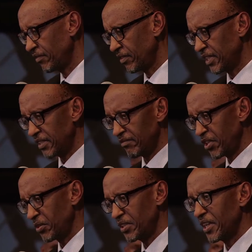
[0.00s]
for the
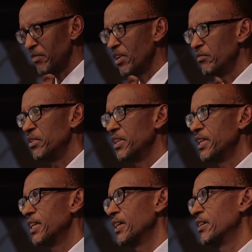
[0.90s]
short time I've been
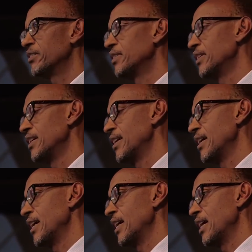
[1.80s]
here.
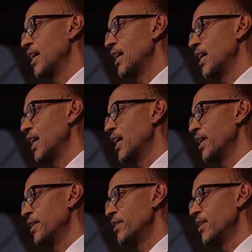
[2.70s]

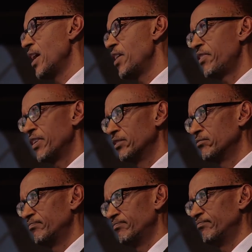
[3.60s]
And I think
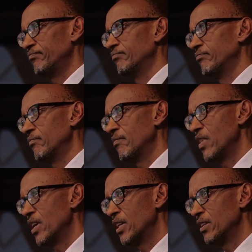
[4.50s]

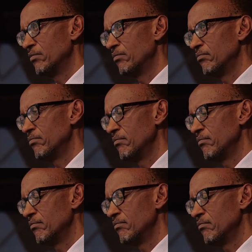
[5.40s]
there are
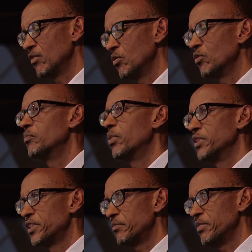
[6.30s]
good
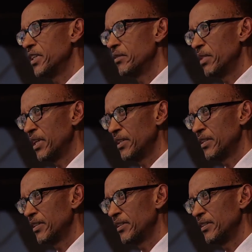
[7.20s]
points being made
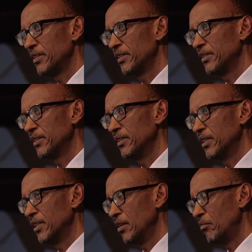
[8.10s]

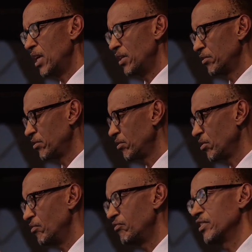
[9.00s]
about
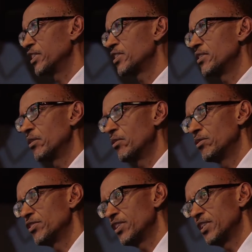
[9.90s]
conflicts, the
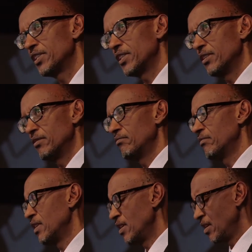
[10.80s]
causes, and
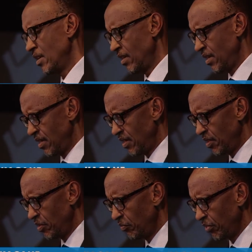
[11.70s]

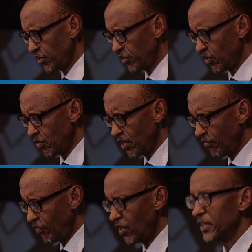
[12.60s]
possible
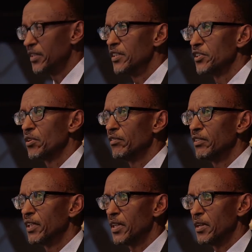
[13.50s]
way forward in
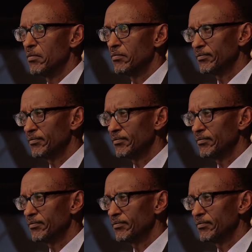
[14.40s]
resolving them.